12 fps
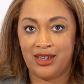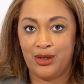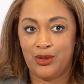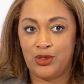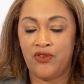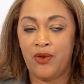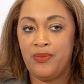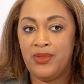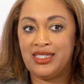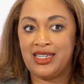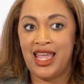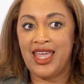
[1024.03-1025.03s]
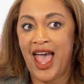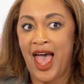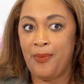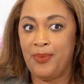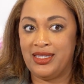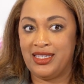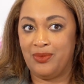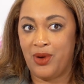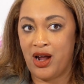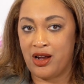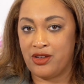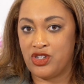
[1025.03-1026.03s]
So if a mistake happens in
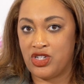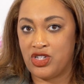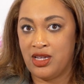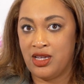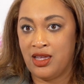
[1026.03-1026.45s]
March,